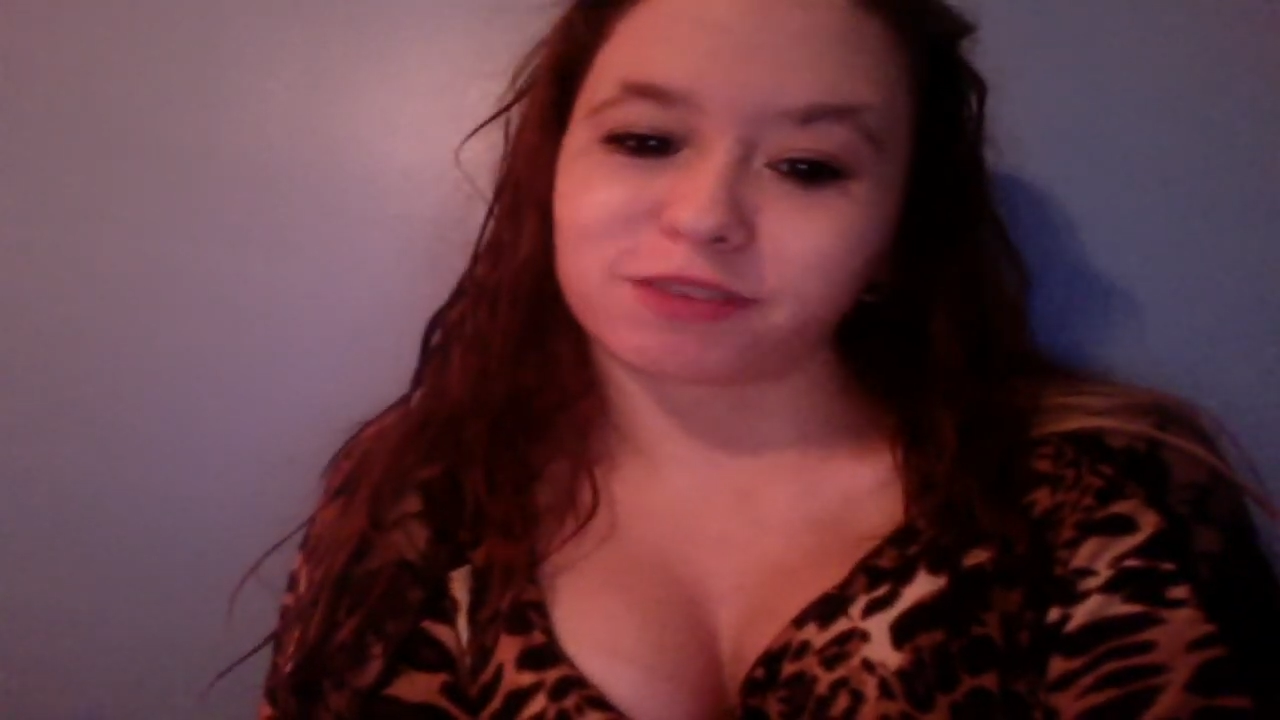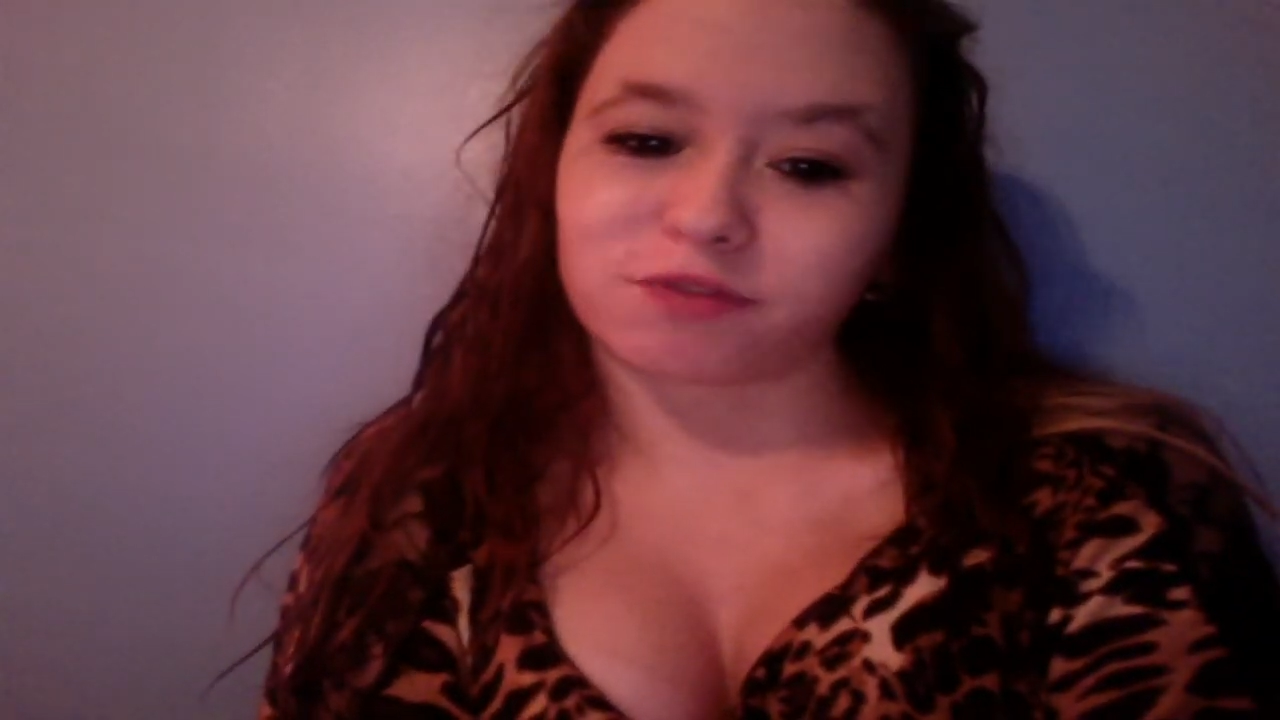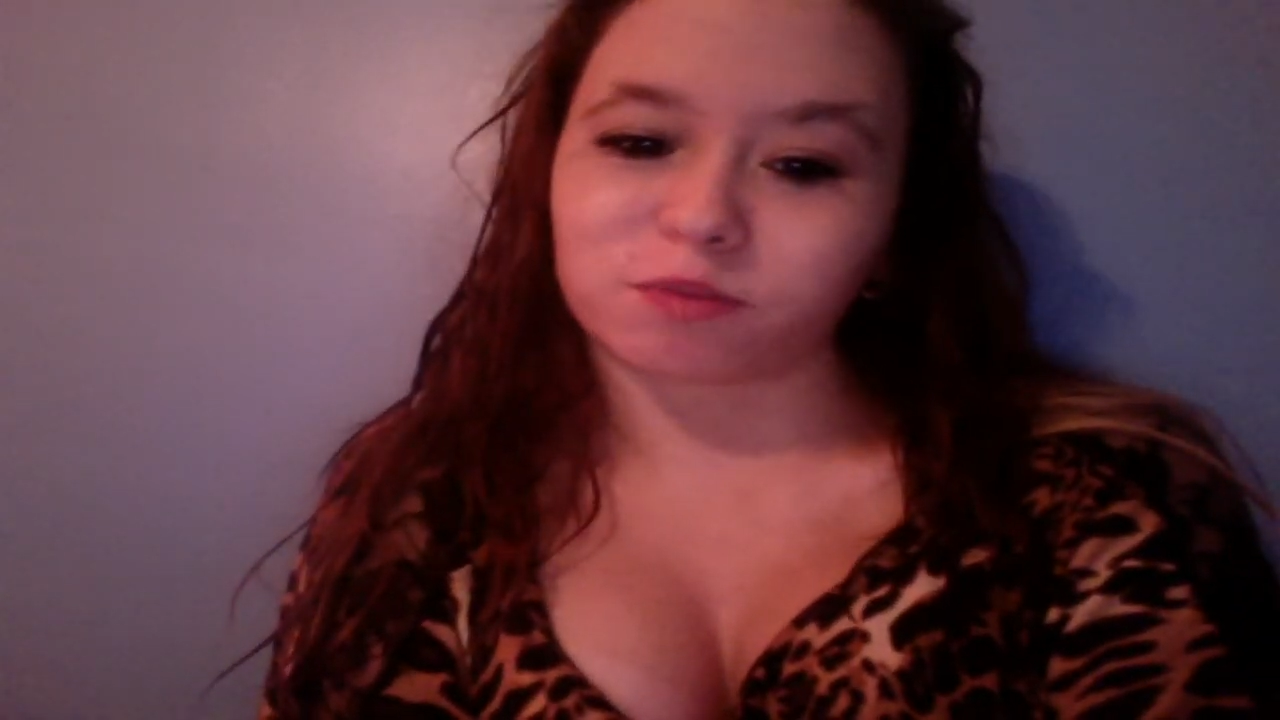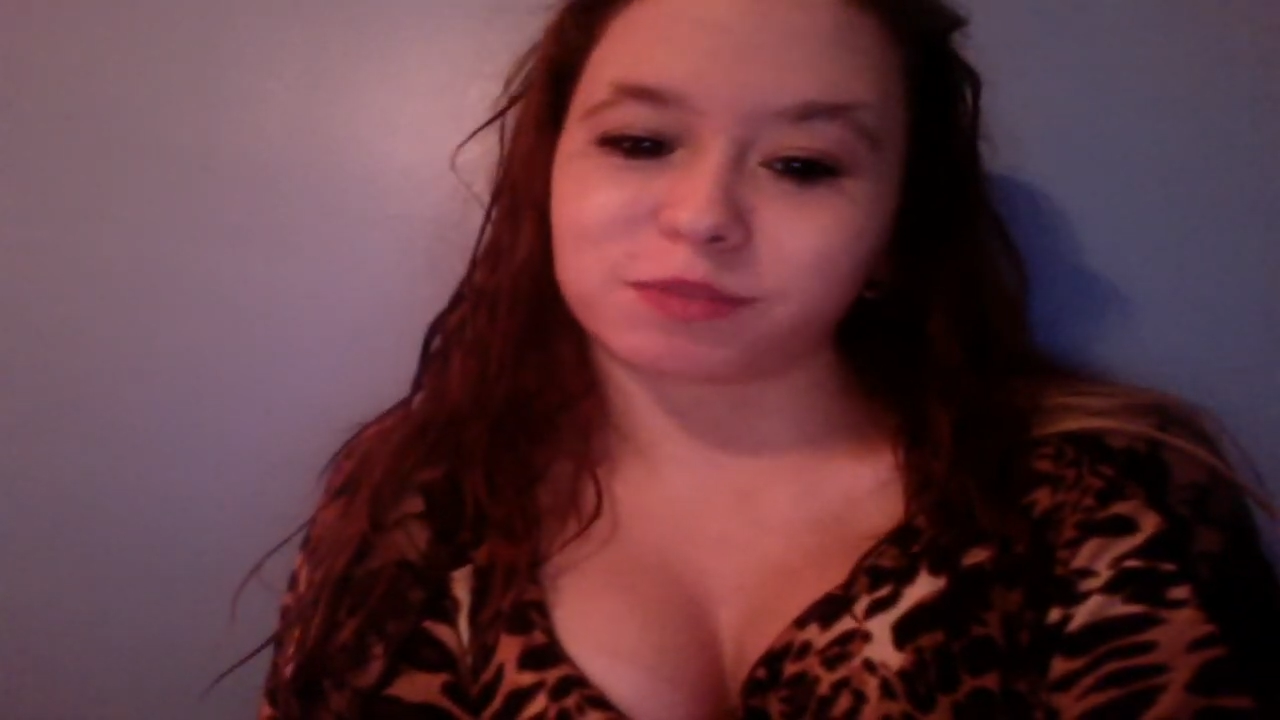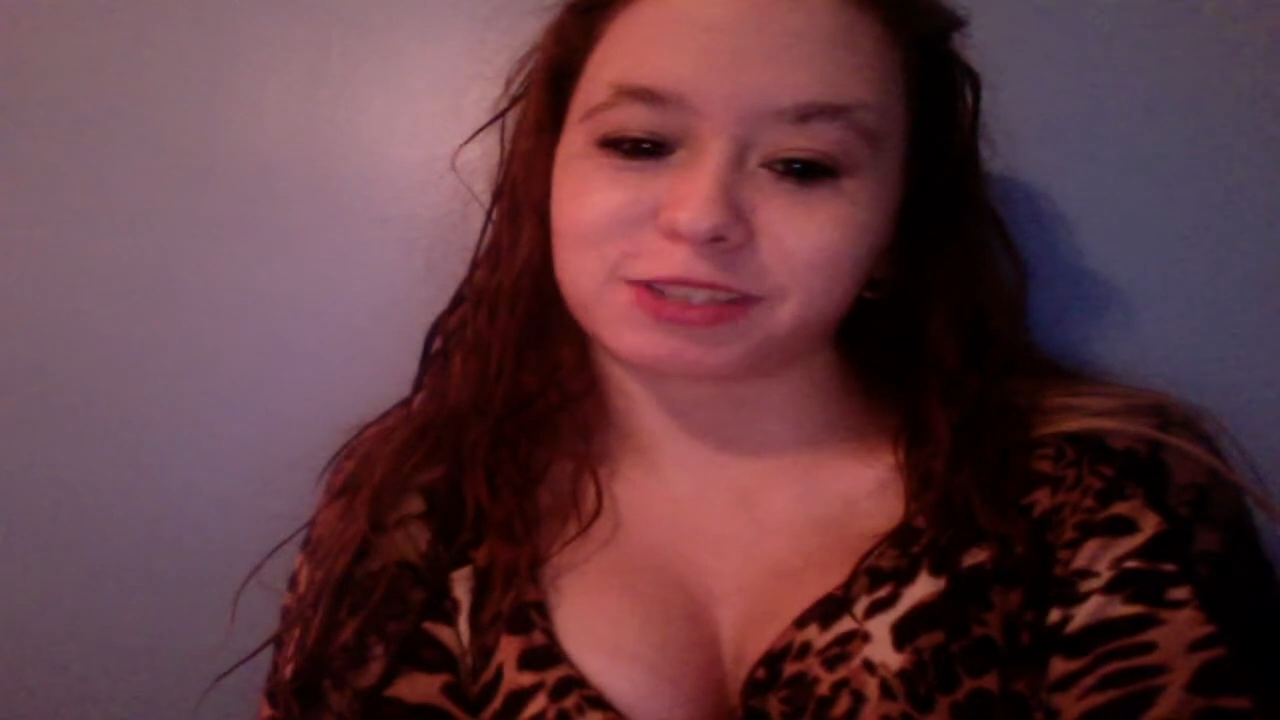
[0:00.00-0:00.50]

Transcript: it for me.